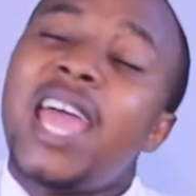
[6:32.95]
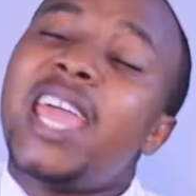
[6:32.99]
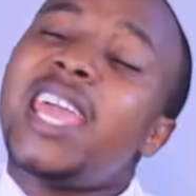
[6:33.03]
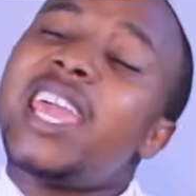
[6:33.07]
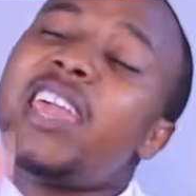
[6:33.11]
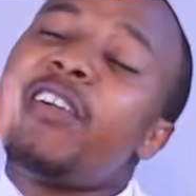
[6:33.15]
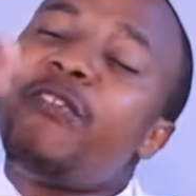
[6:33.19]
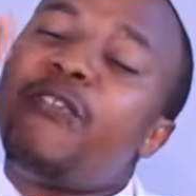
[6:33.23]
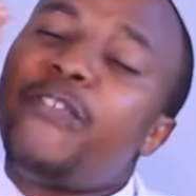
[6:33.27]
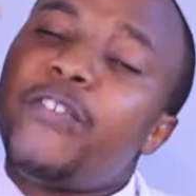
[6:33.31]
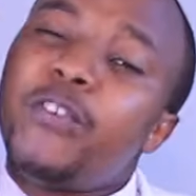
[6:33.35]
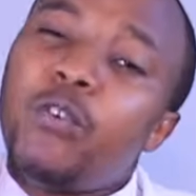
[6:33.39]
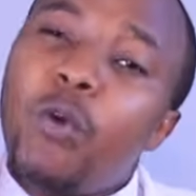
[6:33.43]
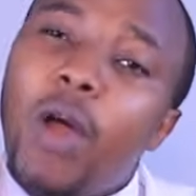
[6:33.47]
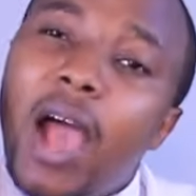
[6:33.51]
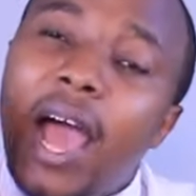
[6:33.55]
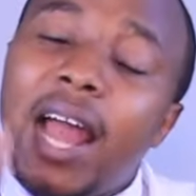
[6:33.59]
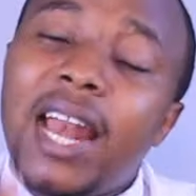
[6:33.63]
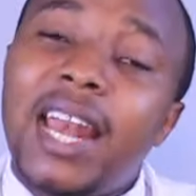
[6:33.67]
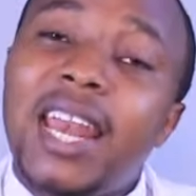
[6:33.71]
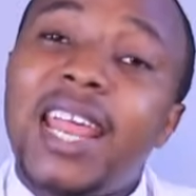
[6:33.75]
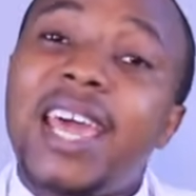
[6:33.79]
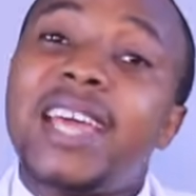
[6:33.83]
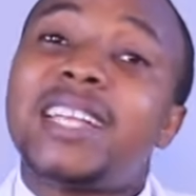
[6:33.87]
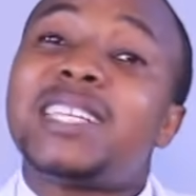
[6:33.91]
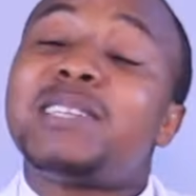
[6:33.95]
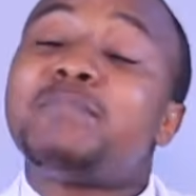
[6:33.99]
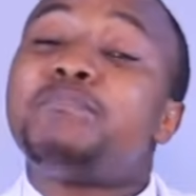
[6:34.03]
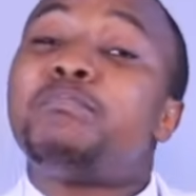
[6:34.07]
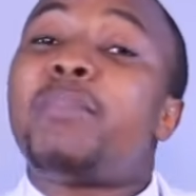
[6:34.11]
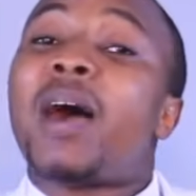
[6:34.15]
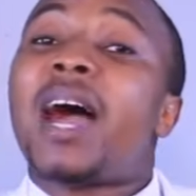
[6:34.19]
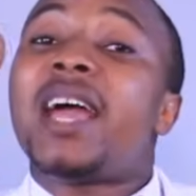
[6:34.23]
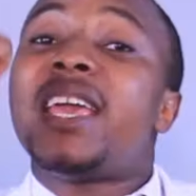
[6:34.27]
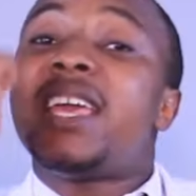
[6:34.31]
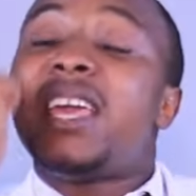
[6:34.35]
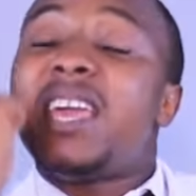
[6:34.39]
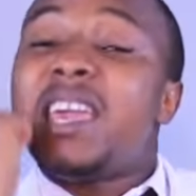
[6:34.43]
If you are late
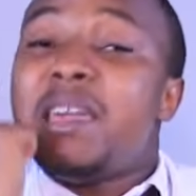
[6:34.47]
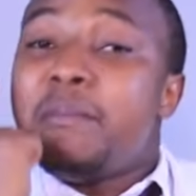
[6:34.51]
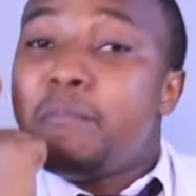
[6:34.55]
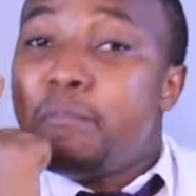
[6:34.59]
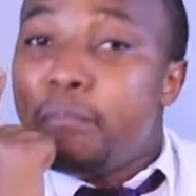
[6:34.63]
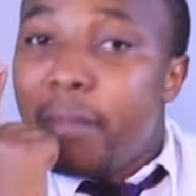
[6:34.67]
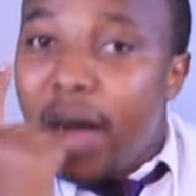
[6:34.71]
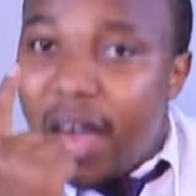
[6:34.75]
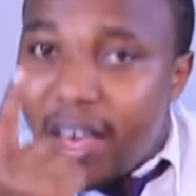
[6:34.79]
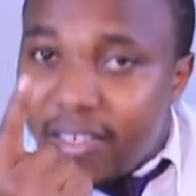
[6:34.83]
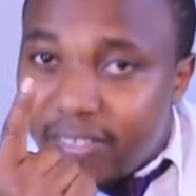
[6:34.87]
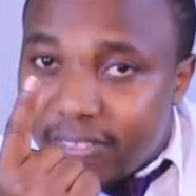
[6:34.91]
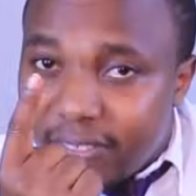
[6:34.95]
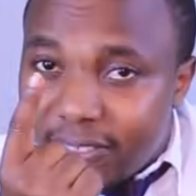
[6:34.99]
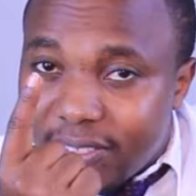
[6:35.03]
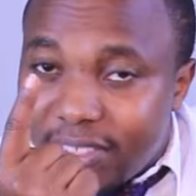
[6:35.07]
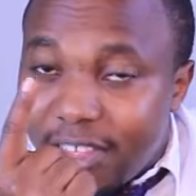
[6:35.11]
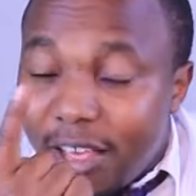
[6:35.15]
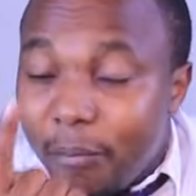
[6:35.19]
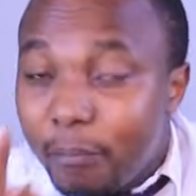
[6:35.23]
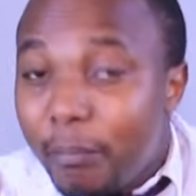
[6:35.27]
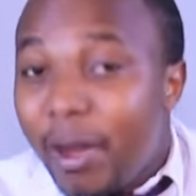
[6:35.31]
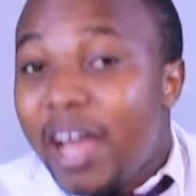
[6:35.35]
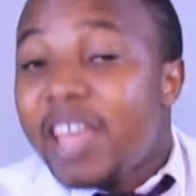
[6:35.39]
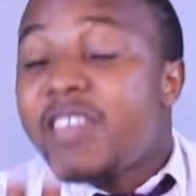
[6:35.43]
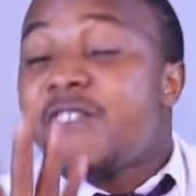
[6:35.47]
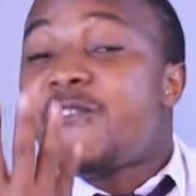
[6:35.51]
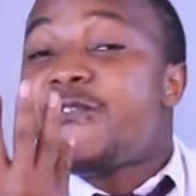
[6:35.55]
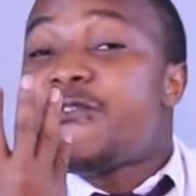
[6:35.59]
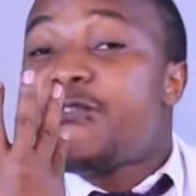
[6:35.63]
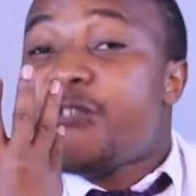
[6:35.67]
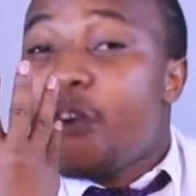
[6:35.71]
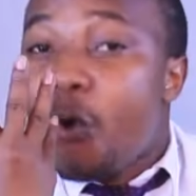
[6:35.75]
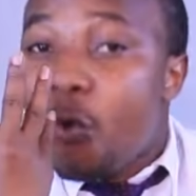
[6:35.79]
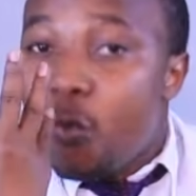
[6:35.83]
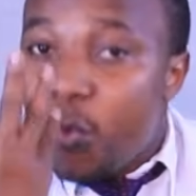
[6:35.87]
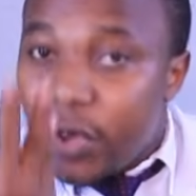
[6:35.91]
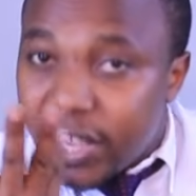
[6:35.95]
by a month, by
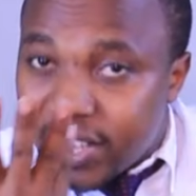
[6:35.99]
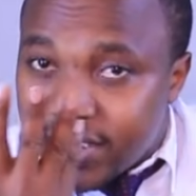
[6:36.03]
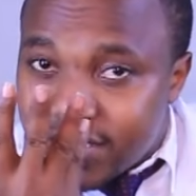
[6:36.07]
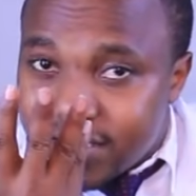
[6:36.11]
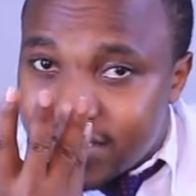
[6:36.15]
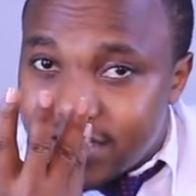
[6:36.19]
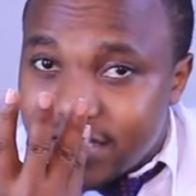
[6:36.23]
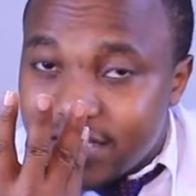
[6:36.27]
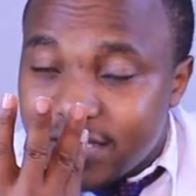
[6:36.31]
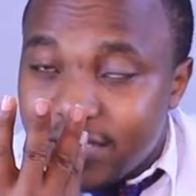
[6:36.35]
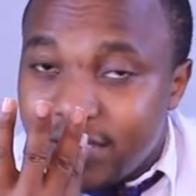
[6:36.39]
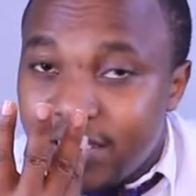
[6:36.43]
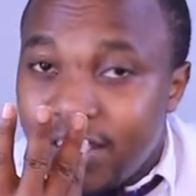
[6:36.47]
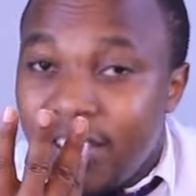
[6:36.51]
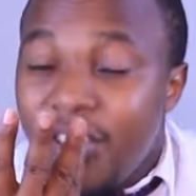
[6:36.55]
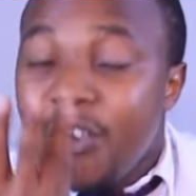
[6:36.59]
4 weeks,